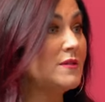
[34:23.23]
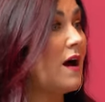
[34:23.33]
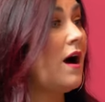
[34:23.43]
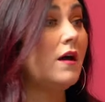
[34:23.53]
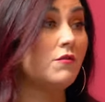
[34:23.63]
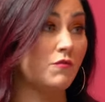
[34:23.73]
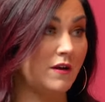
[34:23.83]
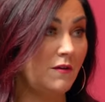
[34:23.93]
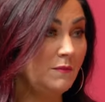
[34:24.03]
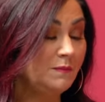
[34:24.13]
was yeah.
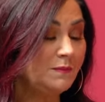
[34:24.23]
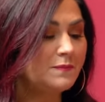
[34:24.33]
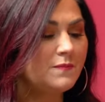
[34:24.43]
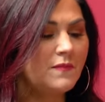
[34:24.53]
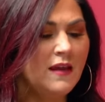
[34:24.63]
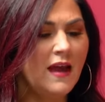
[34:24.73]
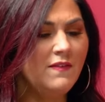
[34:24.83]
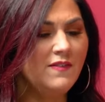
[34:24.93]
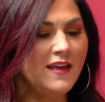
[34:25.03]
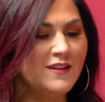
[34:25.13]
unreal
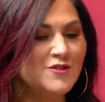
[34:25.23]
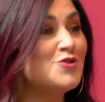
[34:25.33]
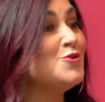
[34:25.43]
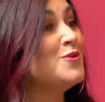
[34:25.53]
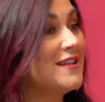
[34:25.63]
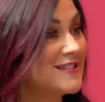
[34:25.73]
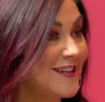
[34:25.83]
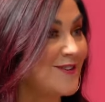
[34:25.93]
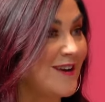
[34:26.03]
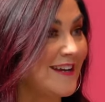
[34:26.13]
and then two days
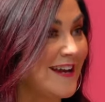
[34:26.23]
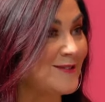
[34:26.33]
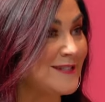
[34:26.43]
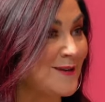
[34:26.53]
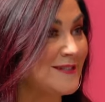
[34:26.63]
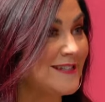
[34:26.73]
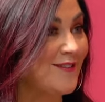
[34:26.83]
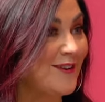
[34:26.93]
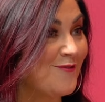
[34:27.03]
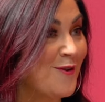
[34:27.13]
later, I announced I was
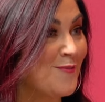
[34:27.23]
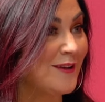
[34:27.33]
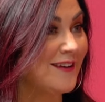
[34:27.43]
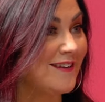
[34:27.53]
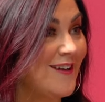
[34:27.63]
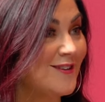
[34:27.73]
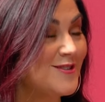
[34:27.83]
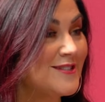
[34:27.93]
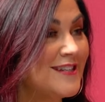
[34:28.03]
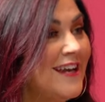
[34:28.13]
selling it for a billion
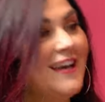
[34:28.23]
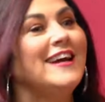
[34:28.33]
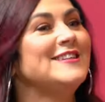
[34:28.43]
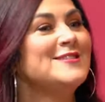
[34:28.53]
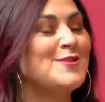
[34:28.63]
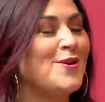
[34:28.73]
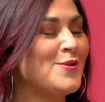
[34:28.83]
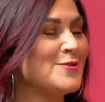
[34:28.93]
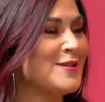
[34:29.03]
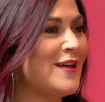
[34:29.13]
dollars. And so
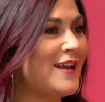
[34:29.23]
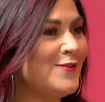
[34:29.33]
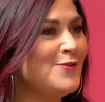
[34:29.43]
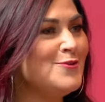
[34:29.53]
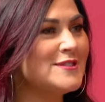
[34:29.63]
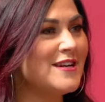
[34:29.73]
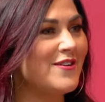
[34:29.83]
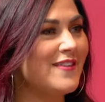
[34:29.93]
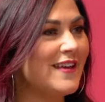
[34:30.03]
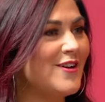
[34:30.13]
there was a lot of news and
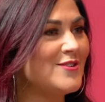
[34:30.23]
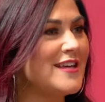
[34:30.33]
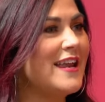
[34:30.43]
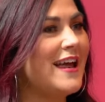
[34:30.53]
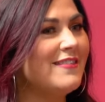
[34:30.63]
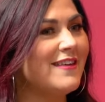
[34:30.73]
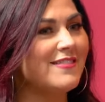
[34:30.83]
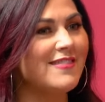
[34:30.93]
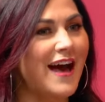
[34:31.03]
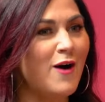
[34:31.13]
everything else. And I
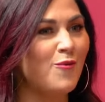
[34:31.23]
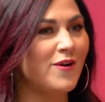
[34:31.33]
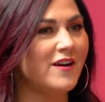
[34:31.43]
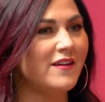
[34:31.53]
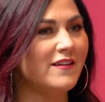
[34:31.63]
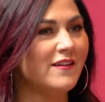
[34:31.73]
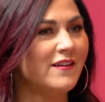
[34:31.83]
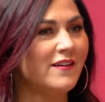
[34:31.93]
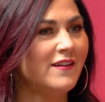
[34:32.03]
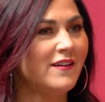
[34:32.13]
think that one
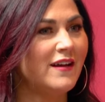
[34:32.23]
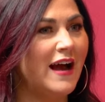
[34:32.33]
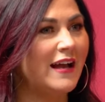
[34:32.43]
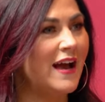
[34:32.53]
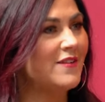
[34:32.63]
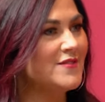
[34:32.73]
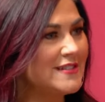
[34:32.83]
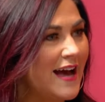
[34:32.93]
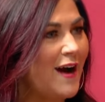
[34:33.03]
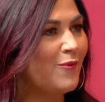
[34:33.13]
I kind of
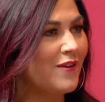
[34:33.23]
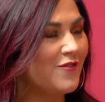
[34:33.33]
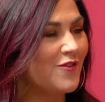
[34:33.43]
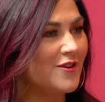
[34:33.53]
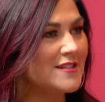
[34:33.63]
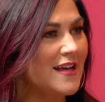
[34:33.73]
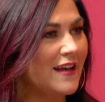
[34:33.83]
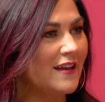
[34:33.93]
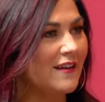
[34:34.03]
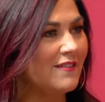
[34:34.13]
sat with for a
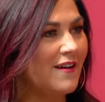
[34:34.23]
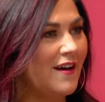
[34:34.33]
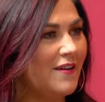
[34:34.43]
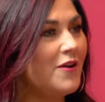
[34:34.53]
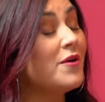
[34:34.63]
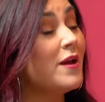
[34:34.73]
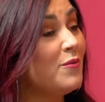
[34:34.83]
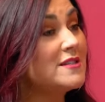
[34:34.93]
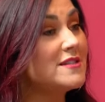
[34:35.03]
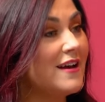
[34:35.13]
second and thought, okay,
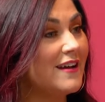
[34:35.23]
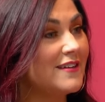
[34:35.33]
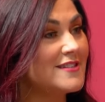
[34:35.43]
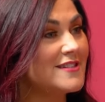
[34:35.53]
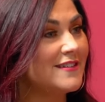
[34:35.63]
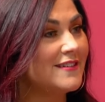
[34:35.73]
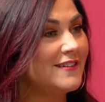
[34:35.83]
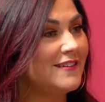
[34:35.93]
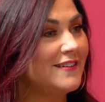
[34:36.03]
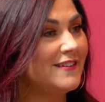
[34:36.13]
what's next?
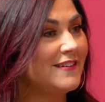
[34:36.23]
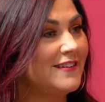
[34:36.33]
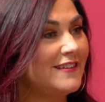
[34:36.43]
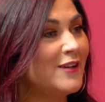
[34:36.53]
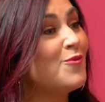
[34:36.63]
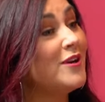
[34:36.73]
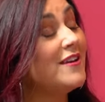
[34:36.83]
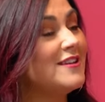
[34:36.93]
Like, what are you